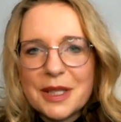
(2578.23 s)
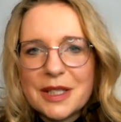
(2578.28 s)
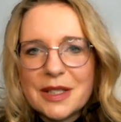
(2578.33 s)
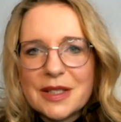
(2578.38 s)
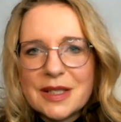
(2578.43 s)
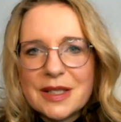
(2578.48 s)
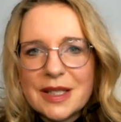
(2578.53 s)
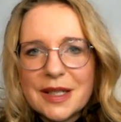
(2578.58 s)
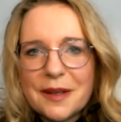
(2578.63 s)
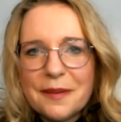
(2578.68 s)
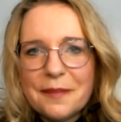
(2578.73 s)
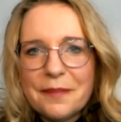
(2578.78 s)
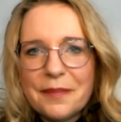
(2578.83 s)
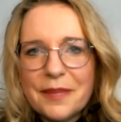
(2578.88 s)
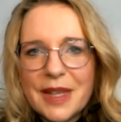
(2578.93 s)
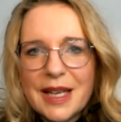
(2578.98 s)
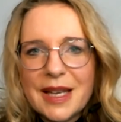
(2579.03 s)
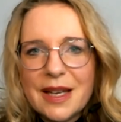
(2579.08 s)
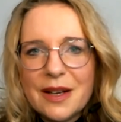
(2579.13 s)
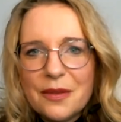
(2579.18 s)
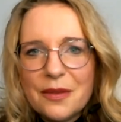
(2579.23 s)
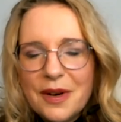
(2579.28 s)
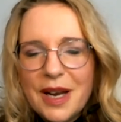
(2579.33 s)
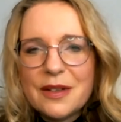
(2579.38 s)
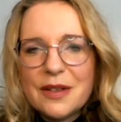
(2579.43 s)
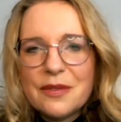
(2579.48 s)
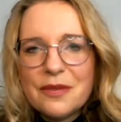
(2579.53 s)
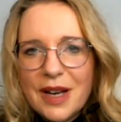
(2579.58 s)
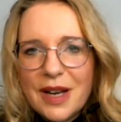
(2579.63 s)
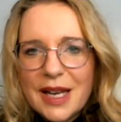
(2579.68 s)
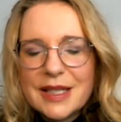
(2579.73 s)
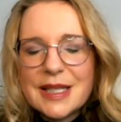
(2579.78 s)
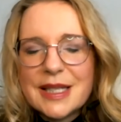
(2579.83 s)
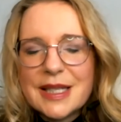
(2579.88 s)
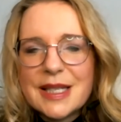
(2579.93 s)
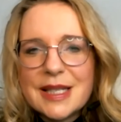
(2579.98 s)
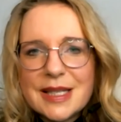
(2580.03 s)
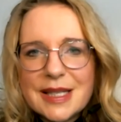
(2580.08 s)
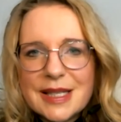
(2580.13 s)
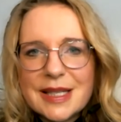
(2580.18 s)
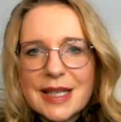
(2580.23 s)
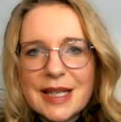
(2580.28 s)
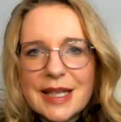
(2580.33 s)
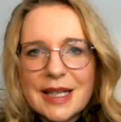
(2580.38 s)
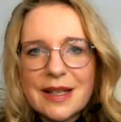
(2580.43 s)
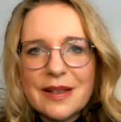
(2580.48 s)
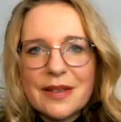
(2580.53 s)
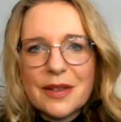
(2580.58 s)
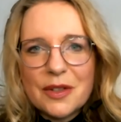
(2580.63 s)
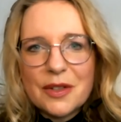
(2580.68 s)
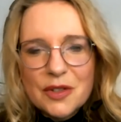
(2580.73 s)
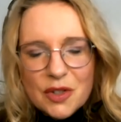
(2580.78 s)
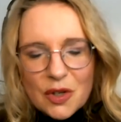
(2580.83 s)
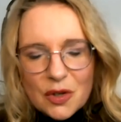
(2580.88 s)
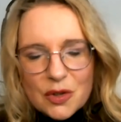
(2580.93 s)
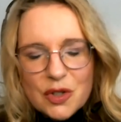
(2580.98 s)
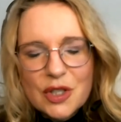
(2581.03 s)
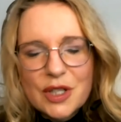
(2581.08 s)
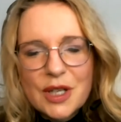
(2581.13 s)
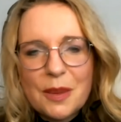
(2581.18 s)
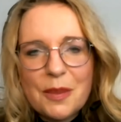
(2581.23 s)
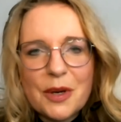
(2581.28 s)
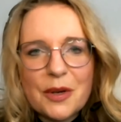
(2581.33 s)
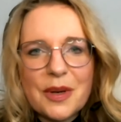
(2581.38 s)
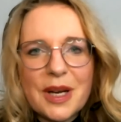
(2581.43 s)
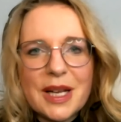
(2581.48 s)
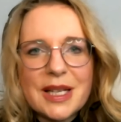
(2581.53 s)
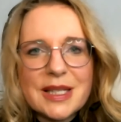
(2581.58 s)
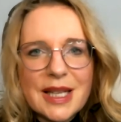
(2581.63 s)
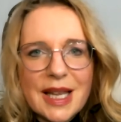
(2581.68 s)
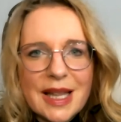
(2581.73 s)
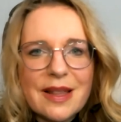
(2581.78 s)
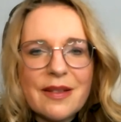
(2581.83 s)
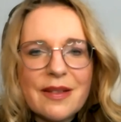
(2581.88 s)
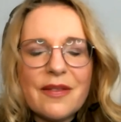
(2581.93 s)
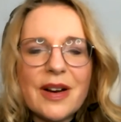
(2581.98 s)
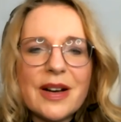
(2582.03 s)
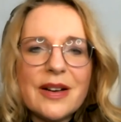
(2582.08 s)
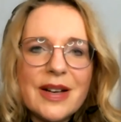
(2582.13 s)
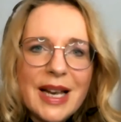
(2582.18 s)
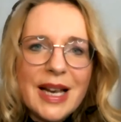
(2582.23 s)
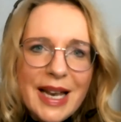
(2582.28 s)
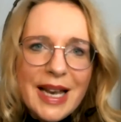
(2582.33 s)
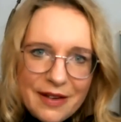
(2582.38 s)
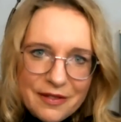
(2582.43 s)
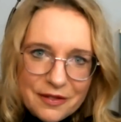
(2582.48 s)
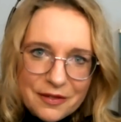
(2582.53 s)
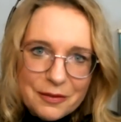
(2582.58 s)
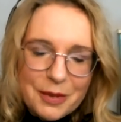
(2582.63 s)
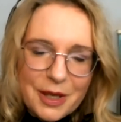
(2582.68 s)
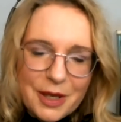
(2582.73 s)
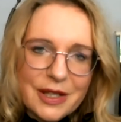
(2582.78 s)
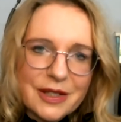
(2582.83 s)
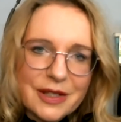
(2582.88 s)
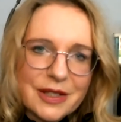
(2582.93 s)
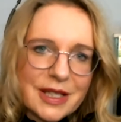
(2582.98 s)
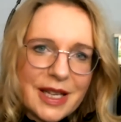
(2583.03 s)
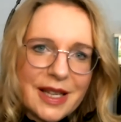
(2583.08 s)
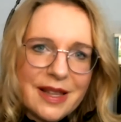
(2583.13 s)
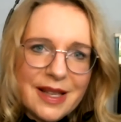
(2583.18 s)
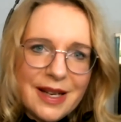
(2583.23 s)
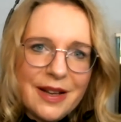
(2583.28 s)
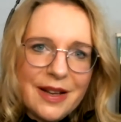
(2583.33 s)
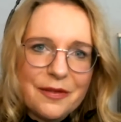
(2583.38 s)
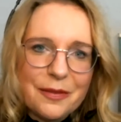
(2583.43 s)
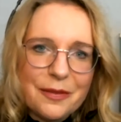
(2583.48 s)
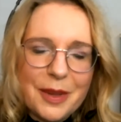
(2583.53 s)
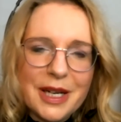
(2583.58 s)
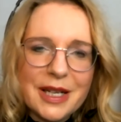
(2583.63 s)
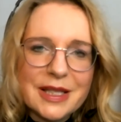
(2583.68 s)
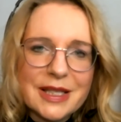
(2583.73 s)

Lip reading: But red is the Social Democrats and the very left party, and the left